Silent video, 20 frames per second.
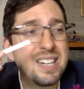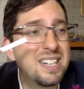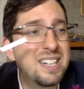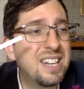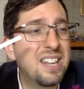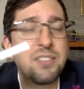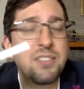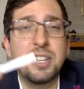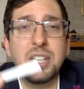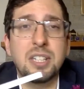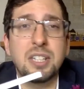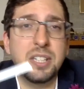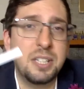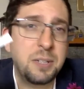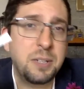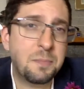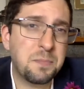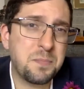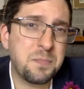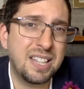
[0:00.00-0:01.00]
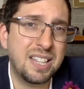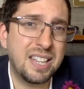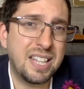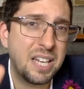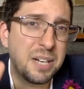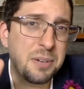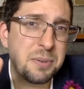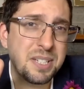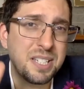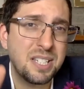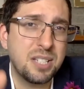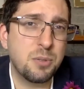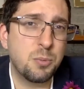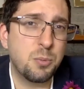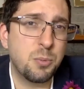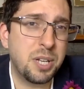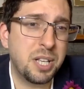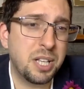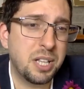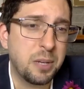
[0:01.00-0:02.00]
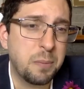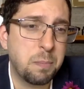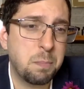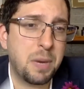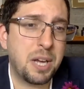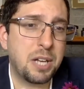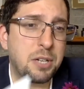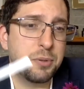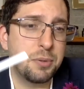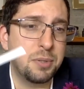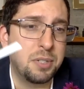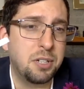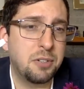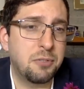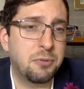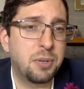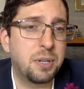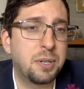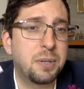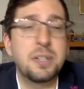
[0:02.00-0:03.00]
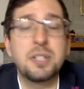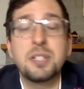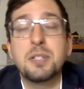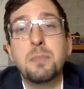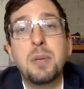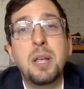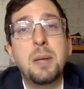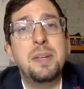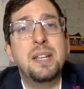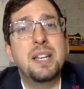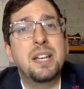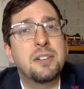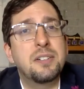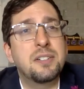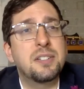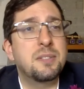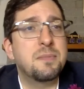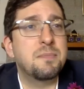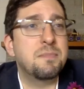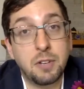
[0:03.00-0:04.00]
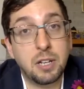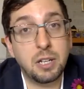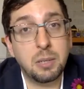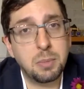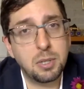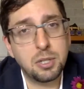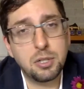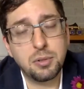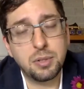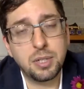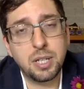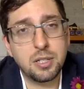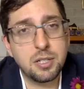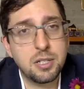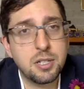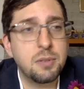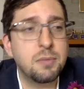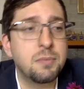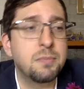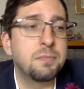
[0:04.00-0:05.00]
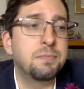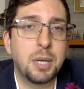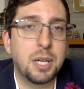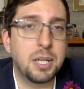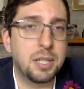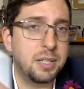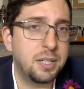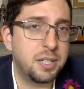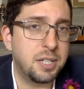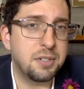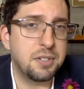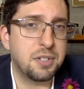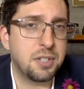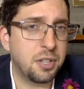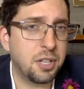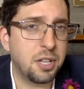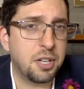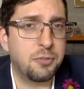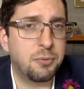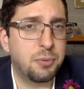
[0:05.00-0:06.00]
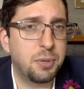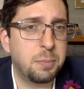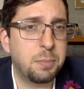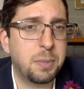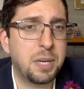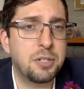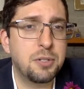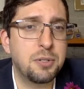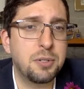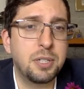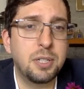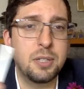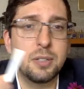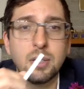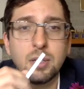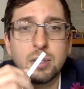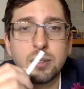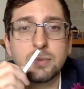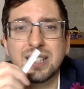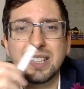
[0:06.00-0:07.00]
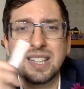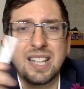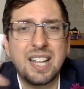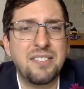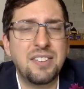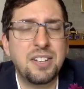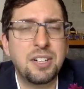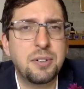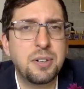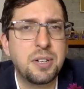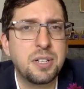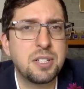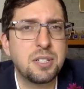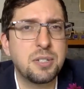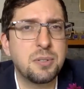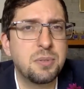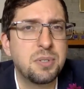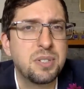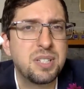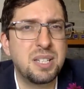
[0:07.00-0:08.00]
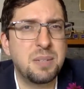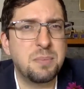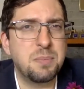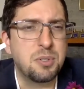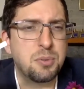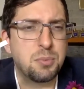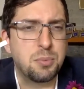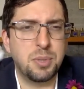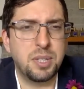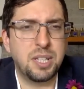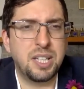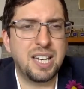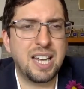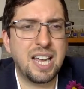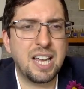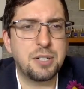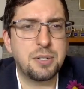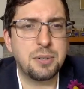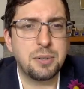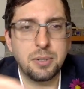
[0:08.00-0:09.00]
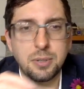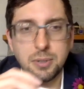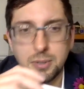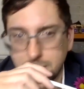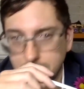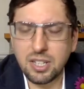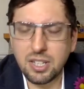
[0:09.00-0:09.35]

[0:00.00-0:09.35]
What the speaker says: Definitely there is real patchouli in the fragrance. Maybe there's fake patchouli also, but there's a lot of real patchouli. Lavender also seems really natural.